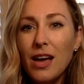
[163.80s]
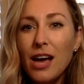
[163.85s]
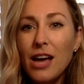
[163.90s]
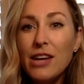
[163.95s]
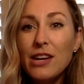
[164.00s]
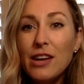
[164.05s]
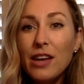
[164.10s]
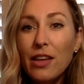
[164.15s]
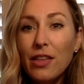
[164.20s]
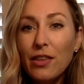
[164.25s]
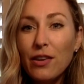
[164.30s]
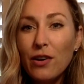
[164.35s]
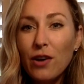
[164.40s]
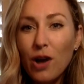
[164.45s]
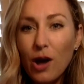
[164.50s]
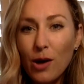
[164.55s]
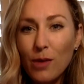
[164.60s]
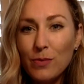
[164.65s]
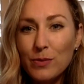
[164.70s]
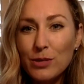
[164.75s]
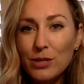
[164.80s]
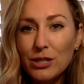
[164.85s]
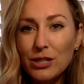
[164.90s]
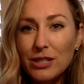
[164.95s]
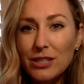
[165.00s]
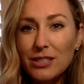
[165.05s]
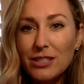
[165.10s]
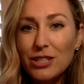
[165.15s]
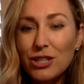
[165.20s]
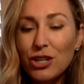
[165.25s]
Another
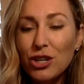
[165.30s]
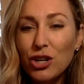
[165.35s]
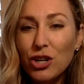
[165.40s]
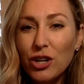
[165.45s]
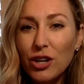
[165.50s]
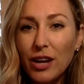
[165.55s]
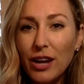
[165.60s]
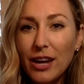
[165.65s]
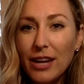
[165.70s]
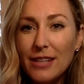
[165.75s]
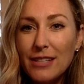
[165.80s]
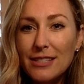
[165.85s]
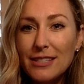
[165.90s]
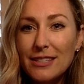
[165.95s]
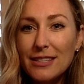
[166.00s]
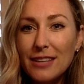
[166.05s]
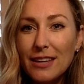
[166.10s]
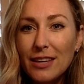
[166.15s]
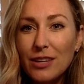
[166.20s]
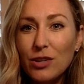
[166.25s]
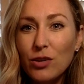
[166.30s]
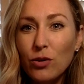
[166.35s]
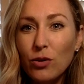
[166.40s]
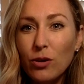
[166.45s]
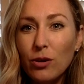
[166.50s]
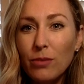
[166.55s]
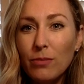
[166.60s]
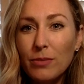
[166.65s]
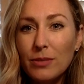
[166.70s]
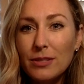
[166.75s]
option to create
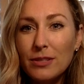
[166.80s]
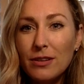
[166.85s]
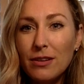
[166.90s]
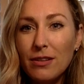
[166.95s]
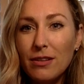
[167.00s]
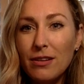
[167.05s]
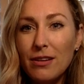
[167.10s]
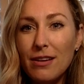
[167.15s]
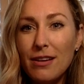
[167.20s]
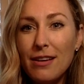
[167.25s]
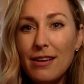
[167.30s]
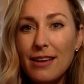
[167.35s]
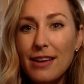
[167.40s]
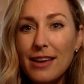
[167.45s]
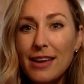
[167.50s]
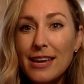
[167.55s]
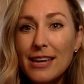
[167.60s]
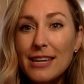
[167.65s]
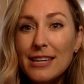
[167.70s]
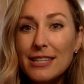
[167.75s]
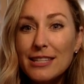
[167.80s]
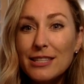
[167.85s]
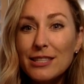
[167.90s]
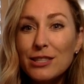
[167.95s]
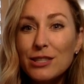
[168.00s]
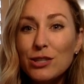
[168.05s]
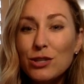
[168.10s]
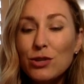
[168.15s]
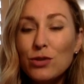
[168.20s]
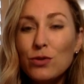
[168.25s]
your mandala
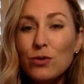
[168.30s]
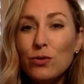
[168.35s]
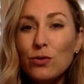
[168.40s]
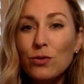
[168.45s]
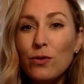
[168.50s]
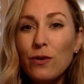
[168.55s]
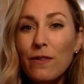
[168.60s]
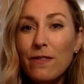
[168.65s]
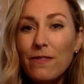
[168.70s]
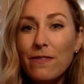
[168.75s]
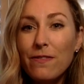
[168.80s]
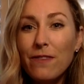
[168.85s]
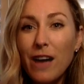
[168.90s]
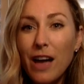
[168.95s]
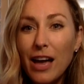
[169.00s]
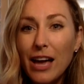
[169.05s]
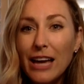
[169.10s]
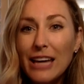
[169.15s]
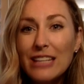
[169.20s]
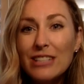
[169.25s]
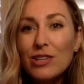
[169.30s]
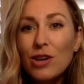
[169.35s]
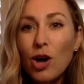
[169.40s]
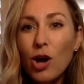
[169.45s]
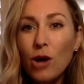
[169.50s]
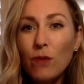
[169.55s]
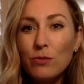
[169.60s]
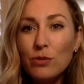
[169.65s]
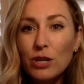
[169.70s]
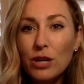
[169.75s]
is to find
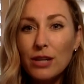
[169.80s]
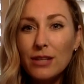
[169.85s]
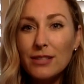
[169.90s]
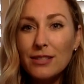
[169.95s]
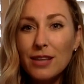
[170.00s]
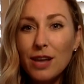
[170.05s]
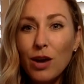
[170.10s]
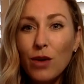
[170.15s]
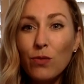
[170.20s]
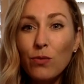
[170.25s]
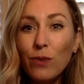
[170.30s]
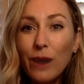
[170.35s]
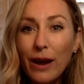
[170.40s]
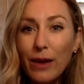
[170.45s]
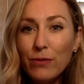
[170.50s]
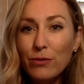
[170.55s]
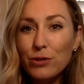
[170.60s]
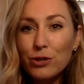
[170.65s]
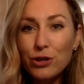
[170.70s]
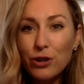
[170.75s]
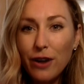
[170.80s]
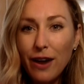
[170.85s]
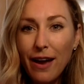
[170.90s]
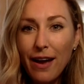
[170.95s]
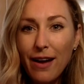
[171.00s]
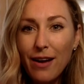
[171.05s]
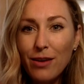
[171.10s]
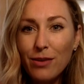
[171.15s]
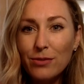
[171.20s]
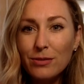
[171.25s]
objects around your
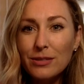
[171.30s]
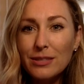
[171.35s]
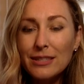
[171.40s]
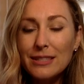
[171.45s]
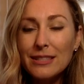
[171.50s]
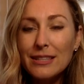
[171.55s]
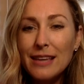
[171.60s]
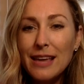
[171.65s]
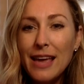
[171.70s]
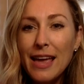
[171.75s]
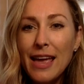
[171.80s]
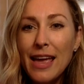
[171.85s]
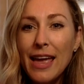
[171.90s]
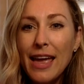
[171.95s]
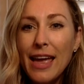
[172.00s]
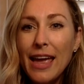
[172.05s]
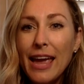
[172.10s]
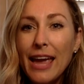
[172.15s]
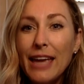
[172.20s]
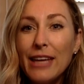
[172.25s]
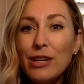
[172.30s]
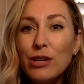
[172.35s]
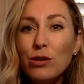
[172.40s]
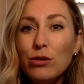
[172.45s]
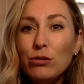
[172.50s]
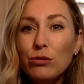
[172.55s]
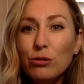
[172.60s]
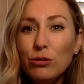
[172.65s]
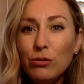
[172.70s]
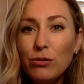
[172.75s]
house and
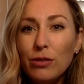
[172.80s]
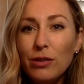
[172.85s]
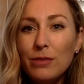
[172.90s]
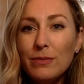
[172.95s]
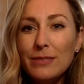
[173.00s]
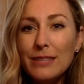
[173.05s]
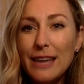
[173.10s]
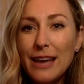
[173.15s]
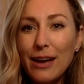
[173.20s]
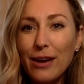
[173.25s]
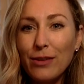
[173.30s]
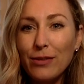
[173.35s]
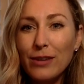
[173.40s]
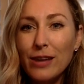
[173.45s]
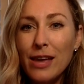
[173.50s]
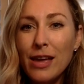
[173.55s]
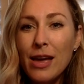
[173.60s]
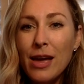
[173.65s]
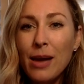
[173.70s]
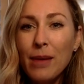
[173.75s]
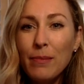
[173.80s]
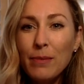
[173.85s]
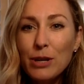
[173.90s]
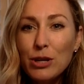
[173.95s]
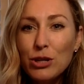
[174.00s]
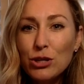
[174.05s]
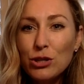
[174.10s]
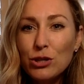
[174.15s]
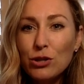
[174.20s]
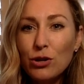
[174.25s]
glue them down. I'm going
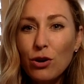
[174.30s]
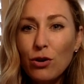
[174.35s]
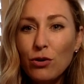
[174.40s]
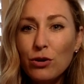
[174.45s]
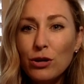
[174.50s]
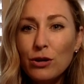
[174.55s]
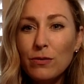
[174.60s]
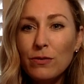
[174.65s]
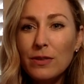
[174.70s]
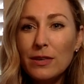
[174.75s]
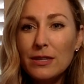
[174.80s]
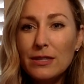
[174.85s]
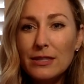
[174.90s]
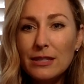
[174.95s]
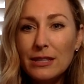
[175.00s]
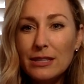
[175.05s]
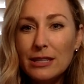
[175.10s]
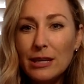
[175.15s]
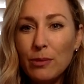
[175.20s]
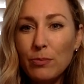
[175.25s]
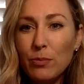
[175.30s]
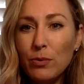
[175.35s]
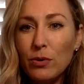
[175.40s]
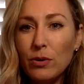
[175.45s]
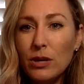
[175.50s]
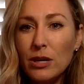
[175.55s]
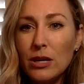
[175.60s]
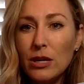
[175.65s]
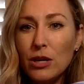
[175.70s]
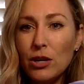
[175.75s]
to show you this
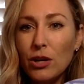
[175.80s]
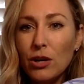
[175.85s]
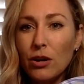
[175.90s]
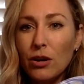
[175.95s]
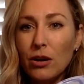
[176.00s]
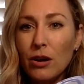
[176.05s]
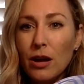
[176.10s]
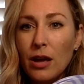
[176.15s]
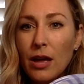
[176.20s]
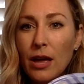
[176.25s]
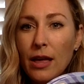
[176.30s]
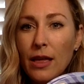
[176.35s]
example here.